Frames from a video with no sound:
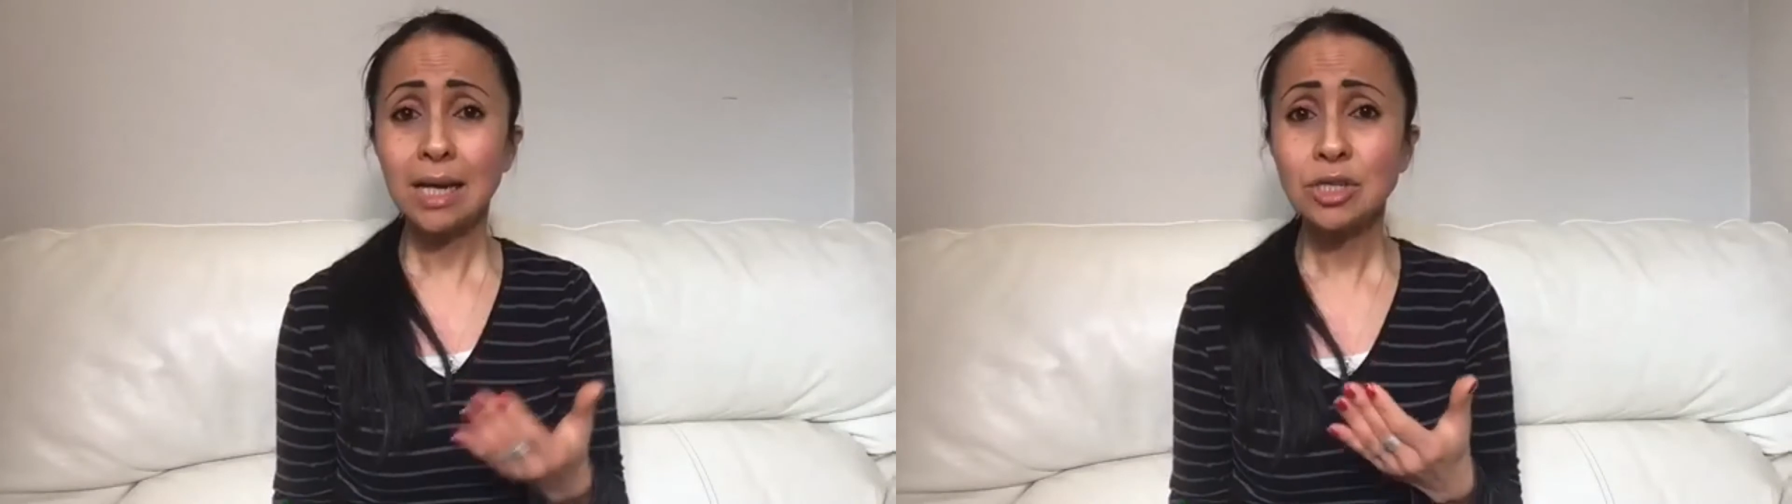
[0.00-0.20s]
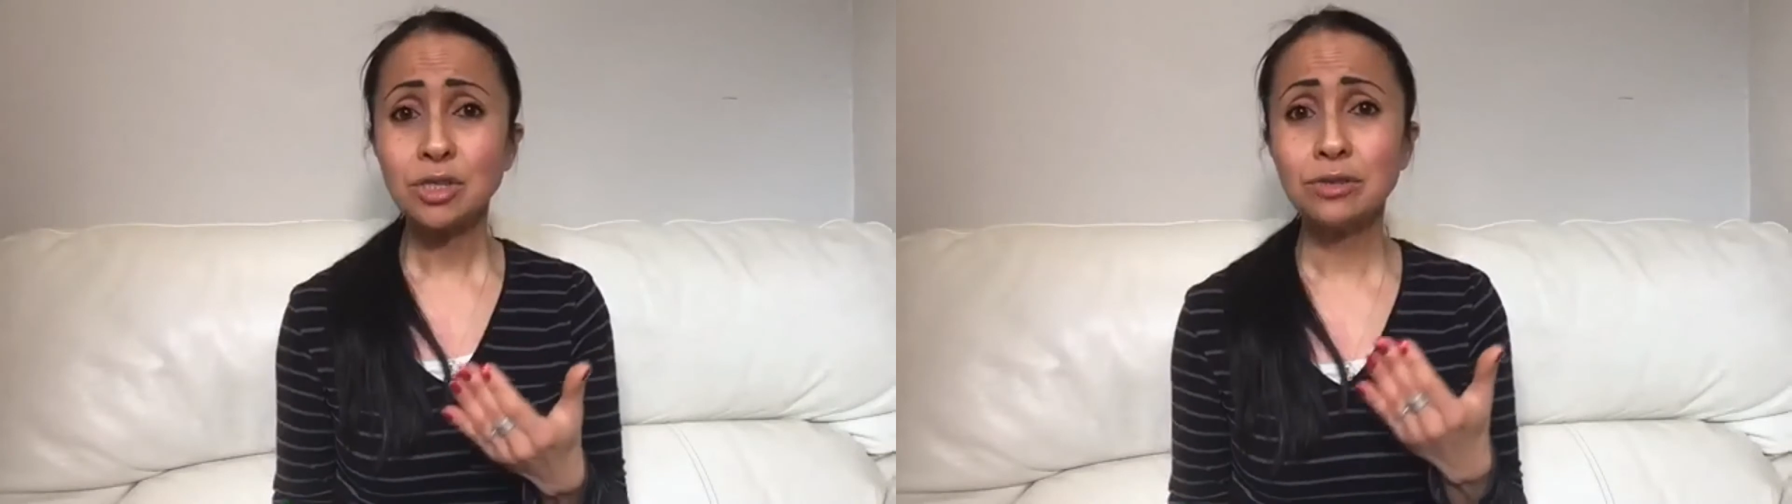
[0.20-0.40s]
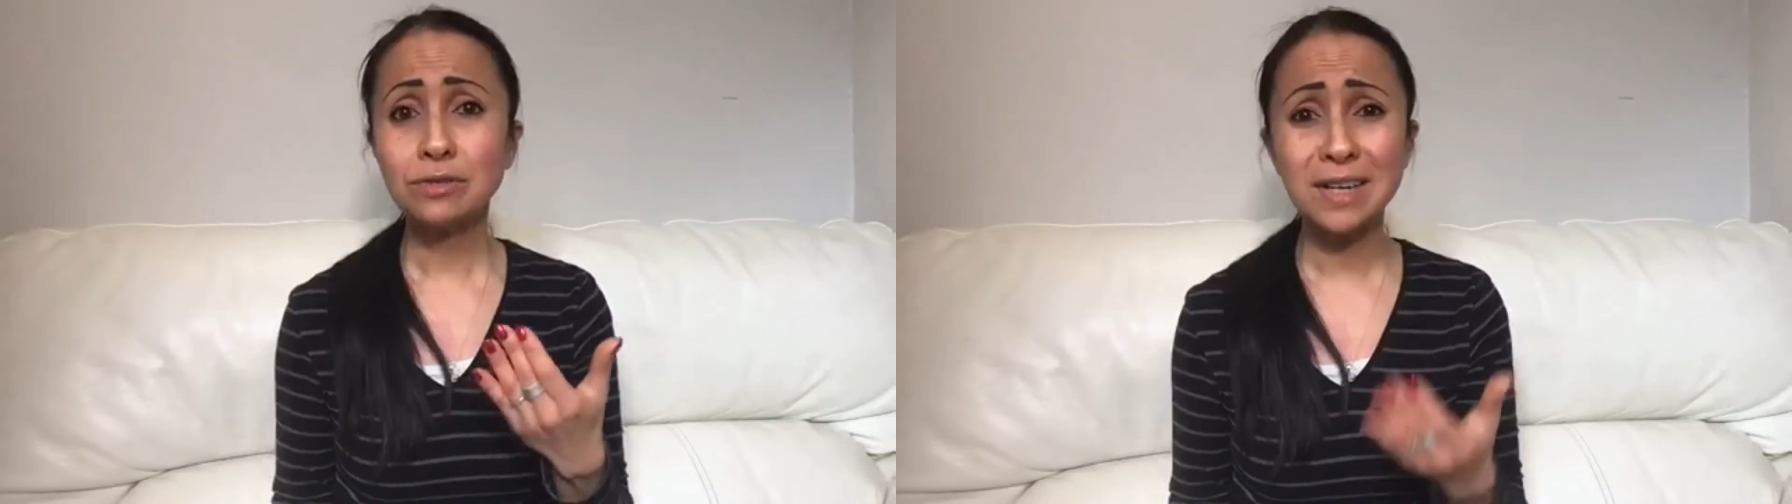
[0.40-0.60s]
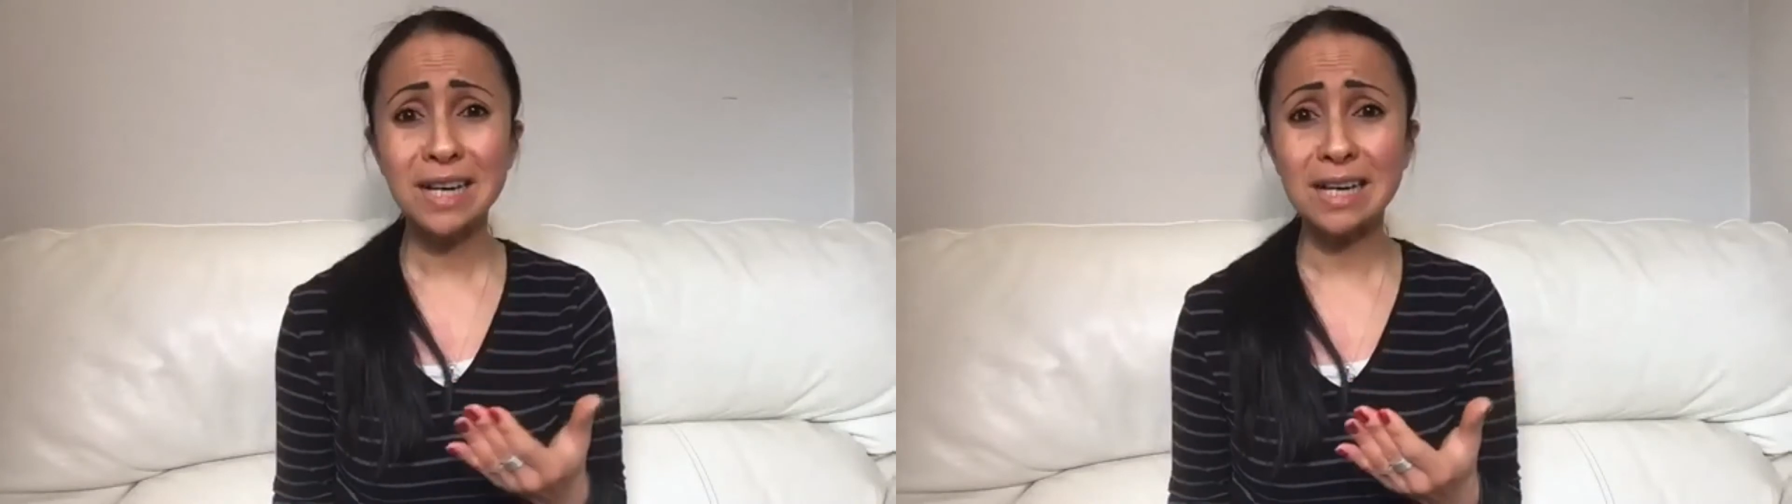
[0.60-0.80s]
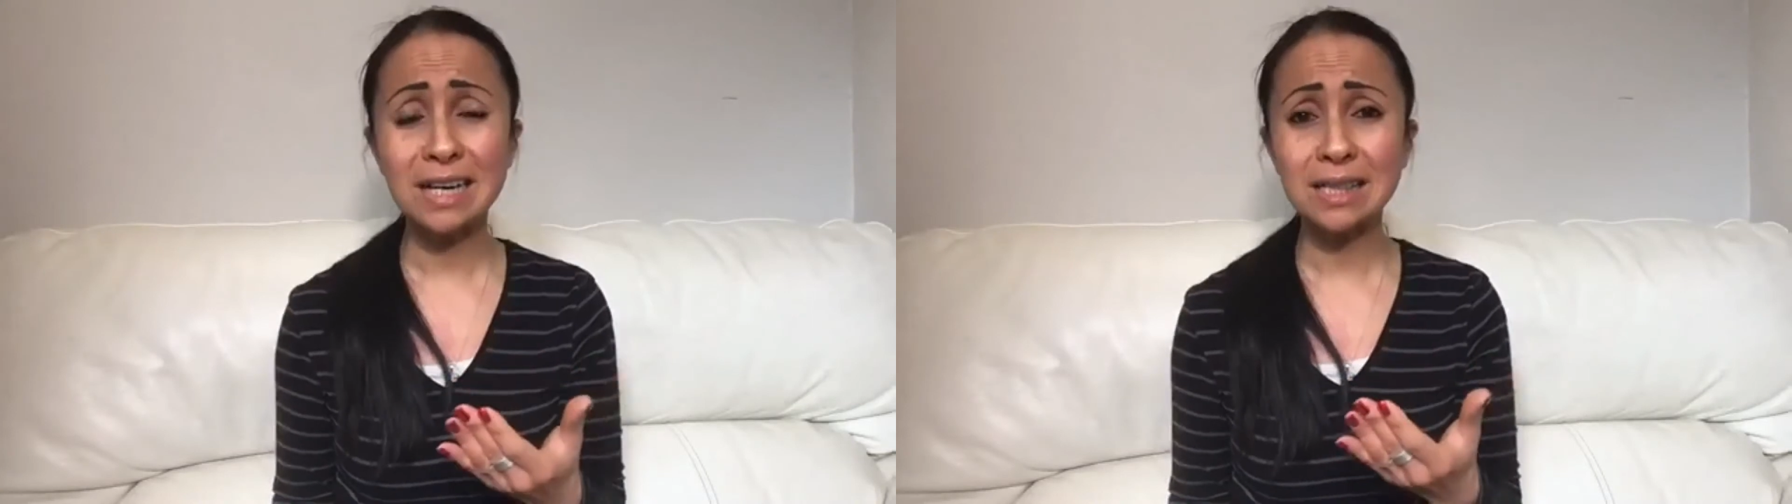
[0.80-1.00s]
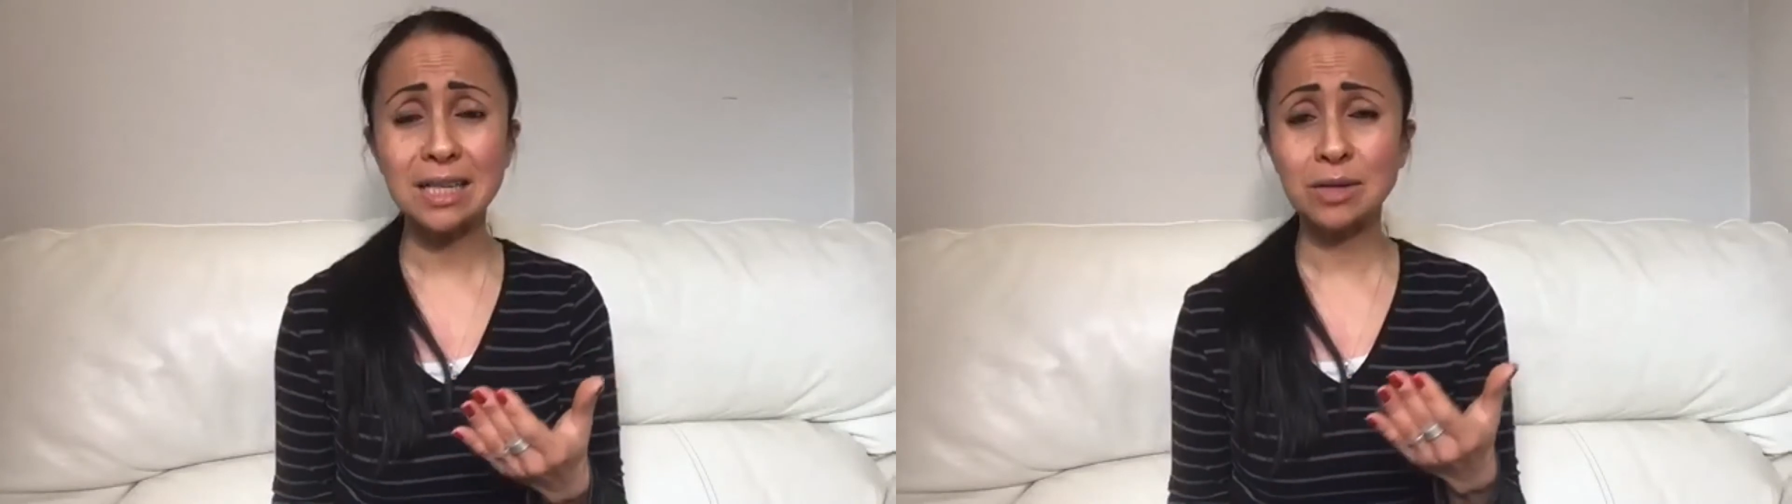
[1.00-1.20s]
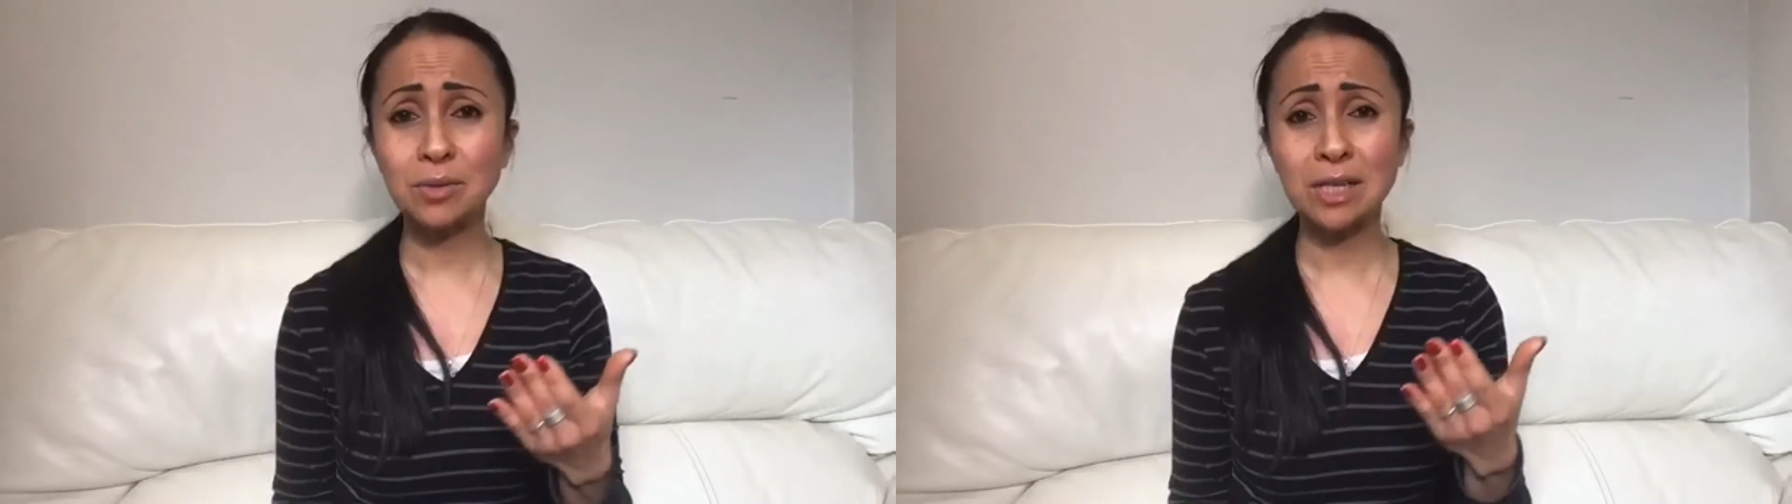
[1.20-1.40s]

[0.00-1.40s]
actual fact that